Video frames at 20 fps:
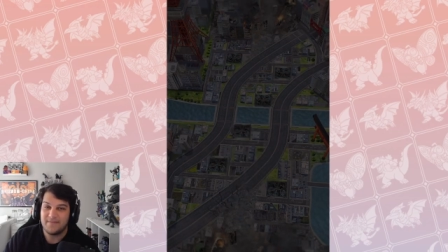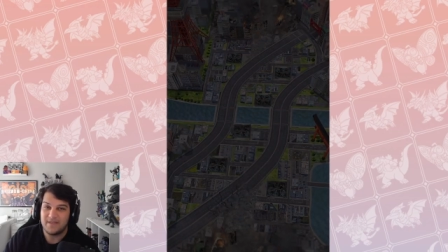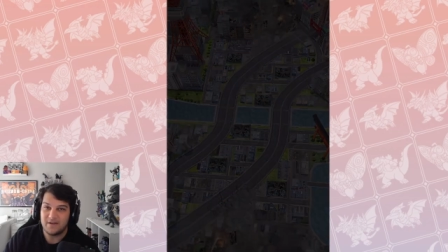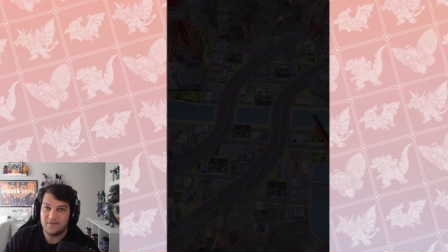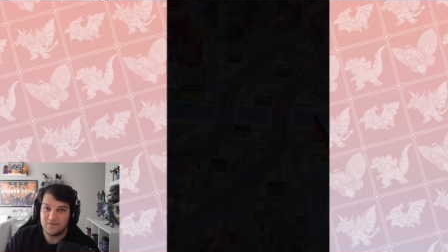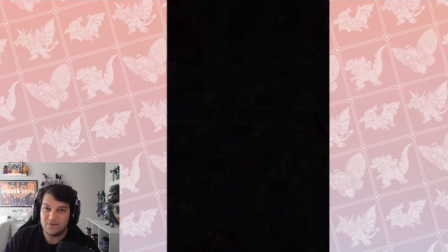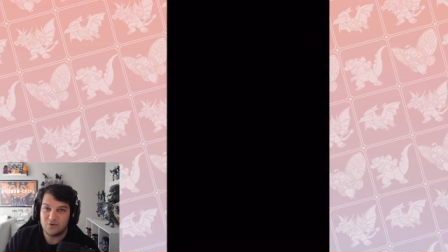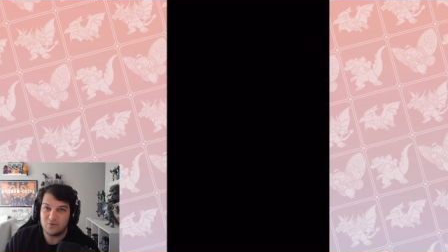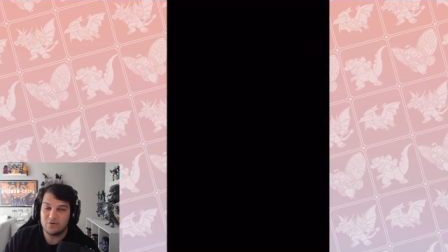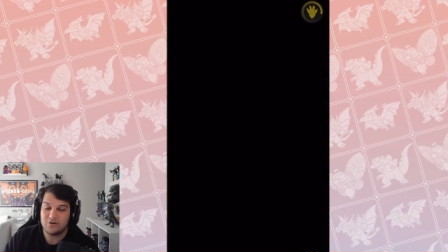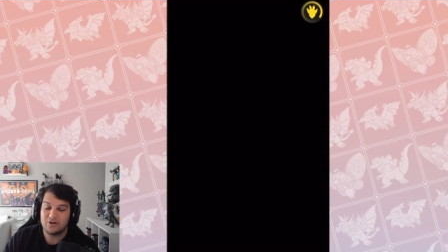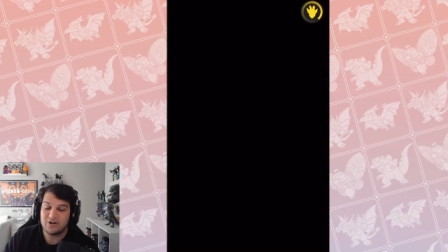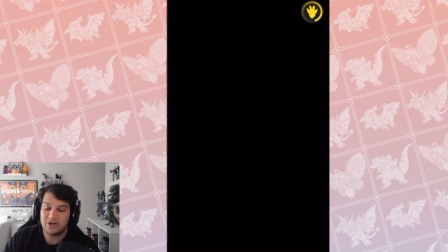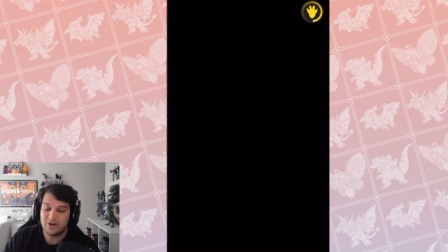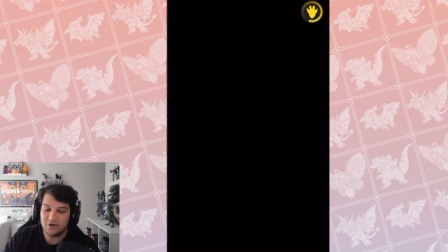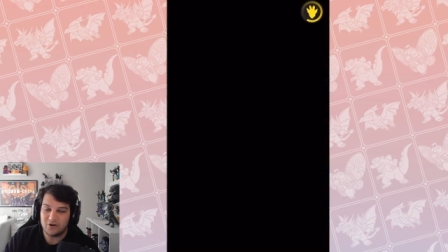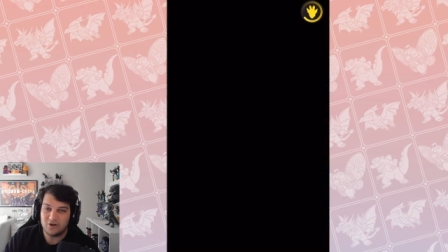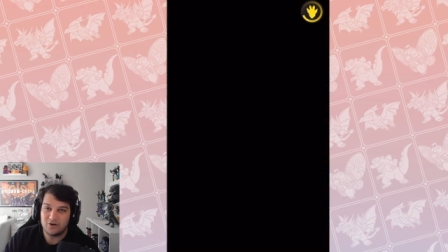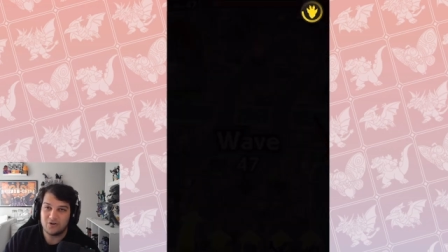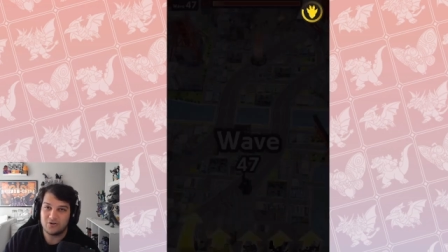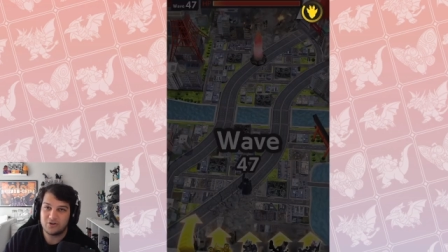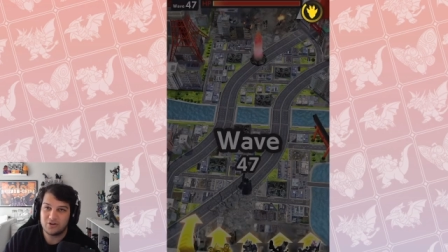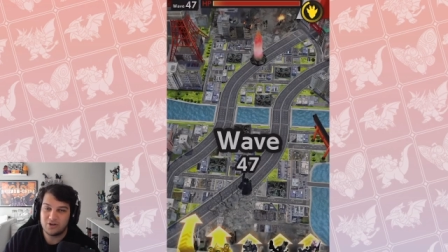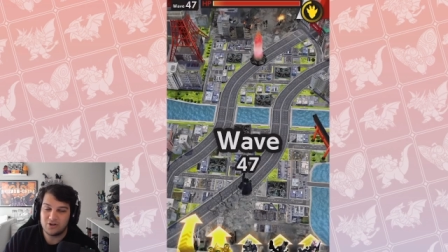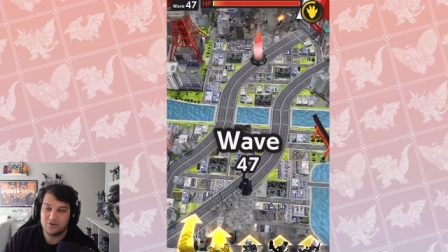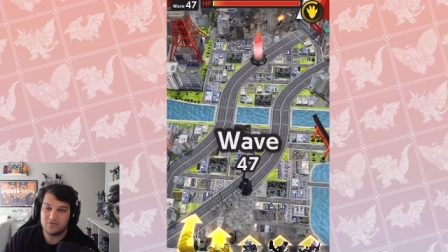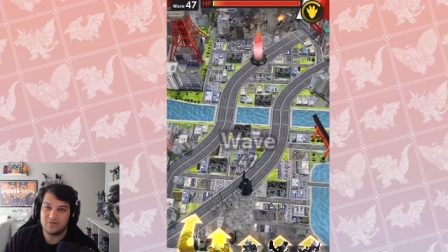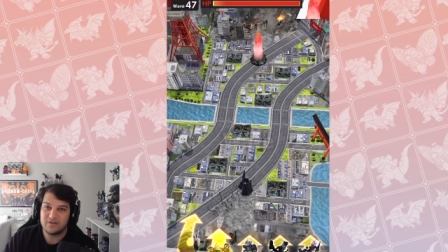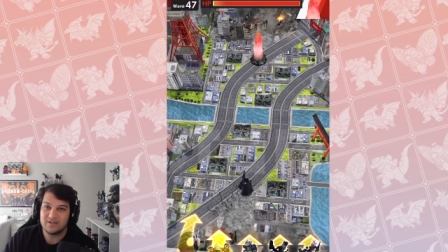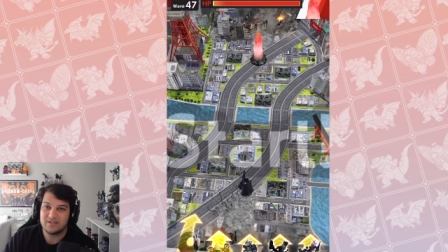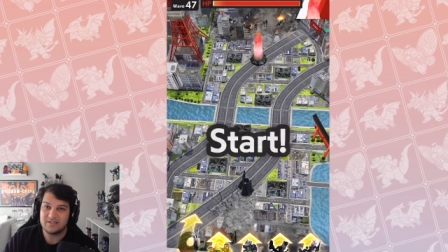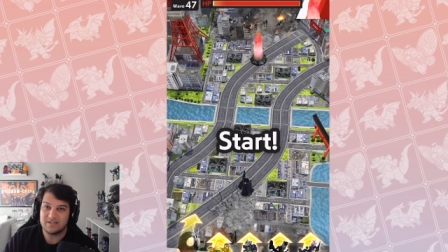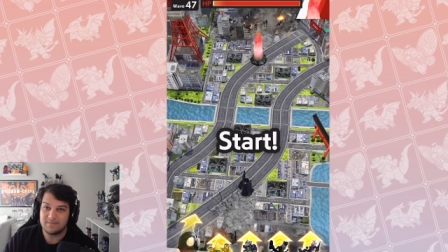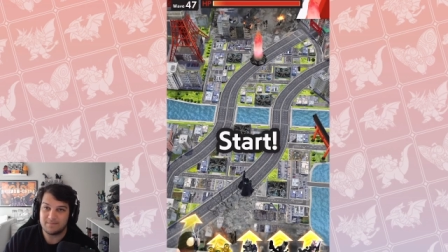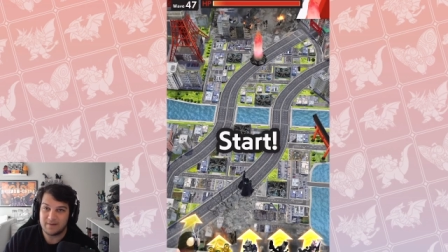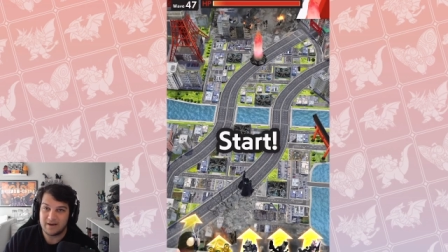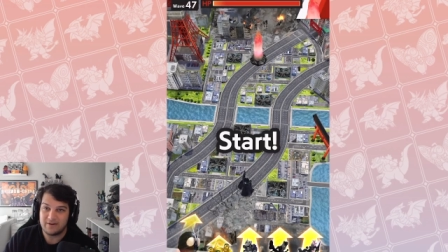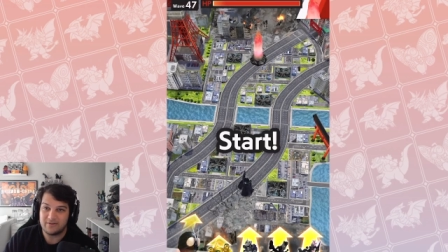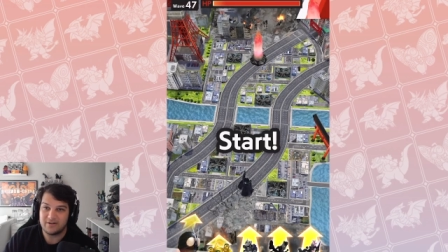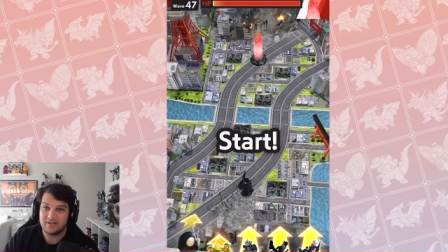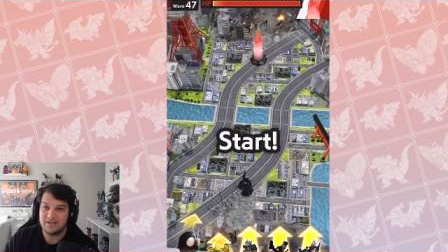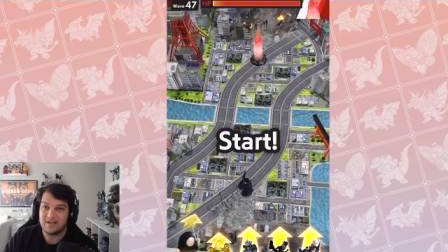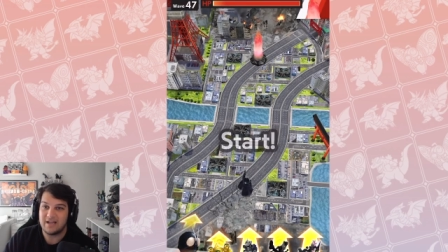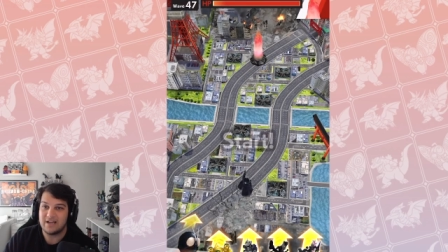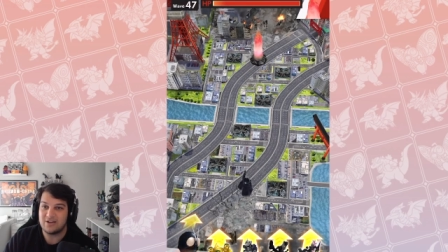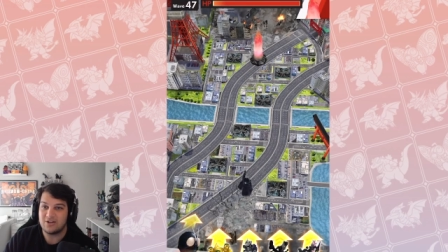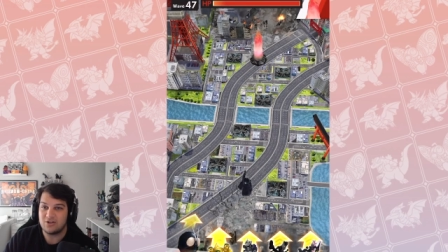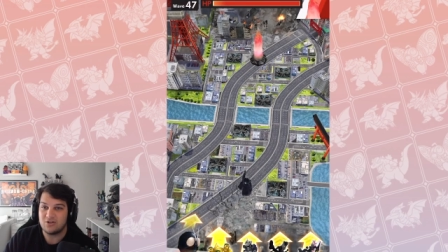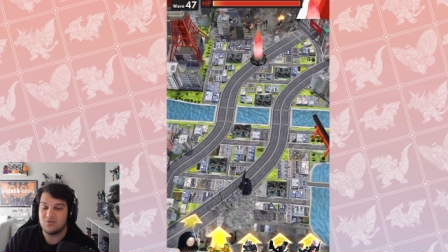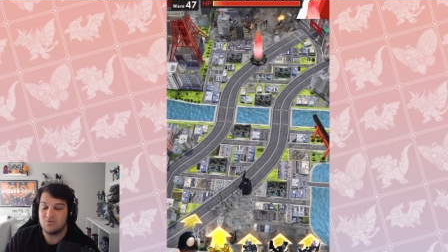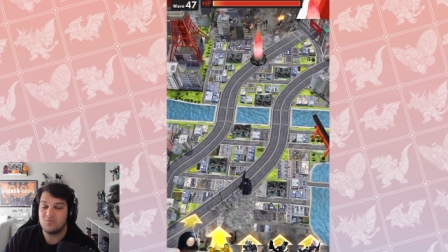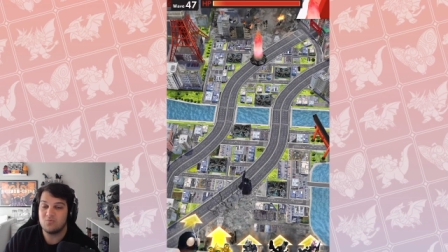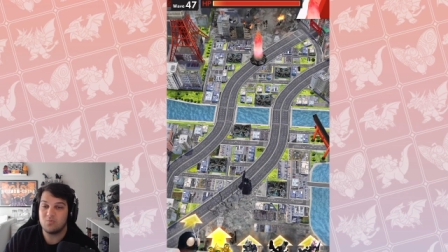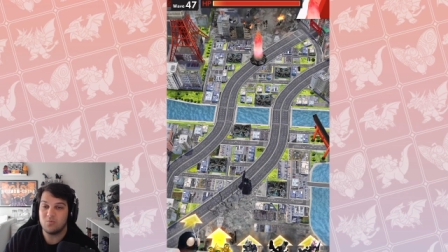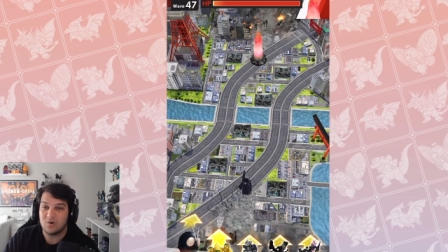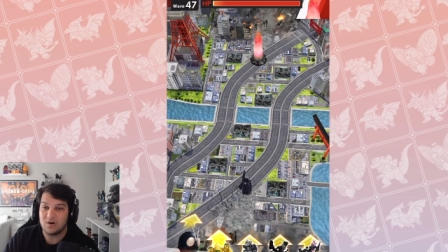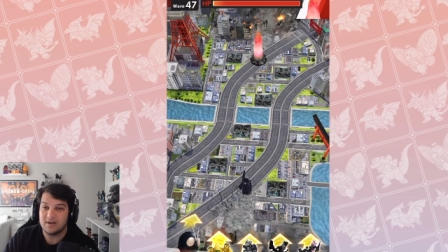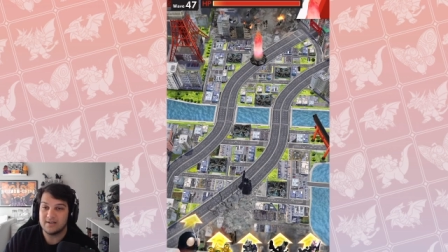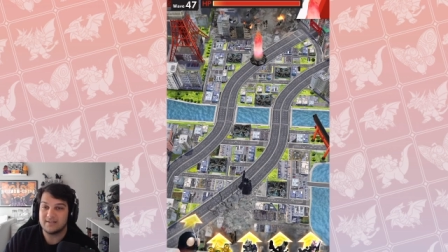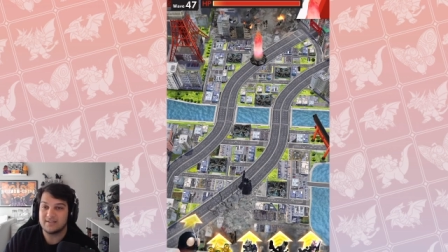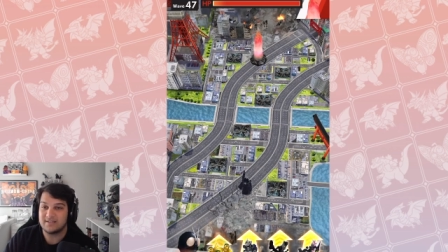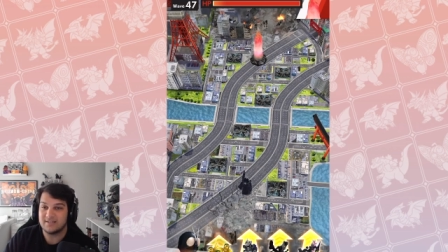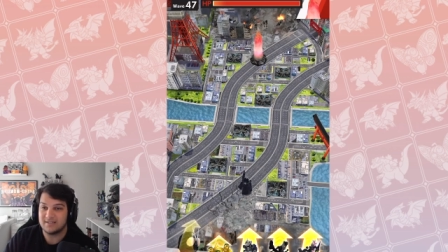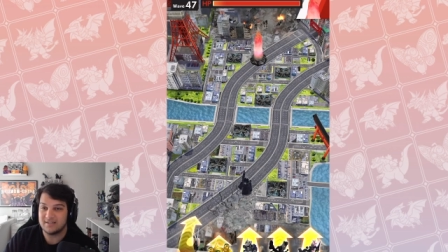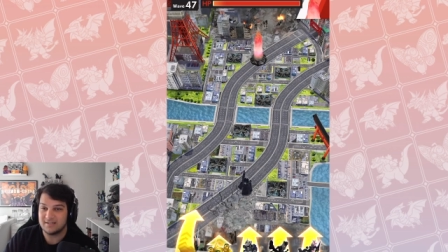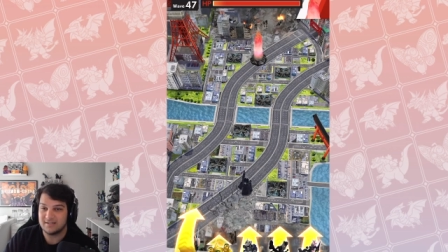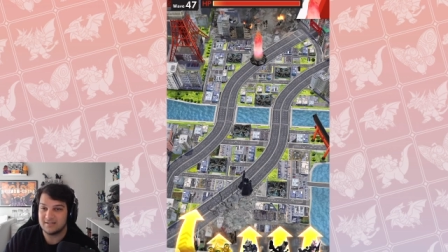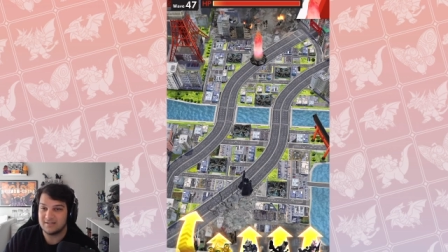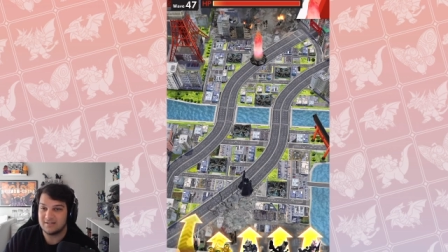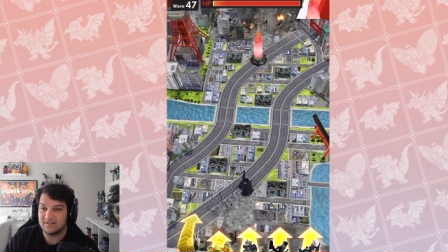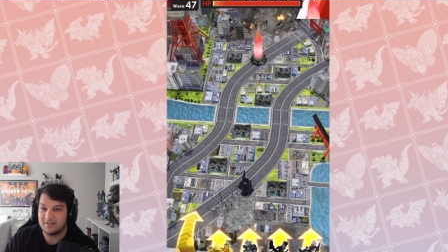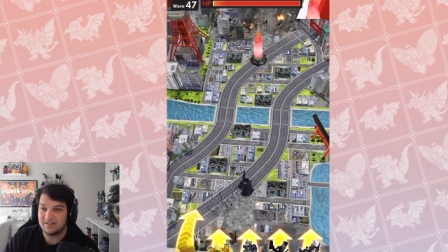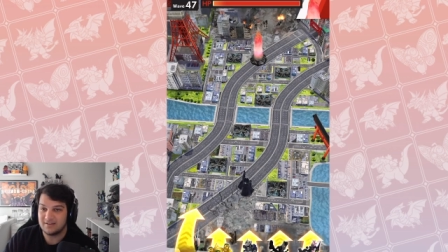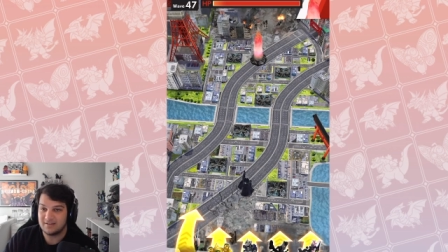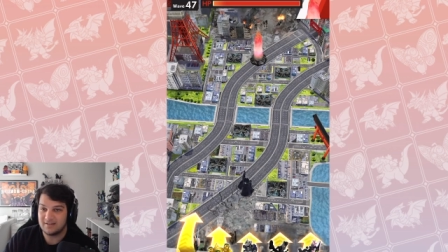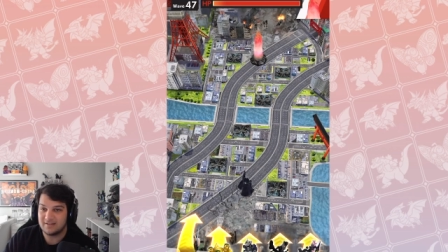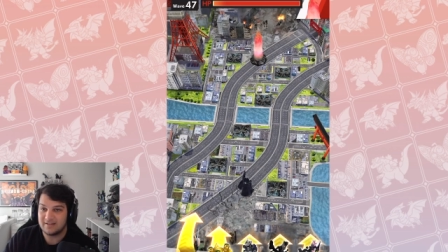If you are at all curious about it and you want to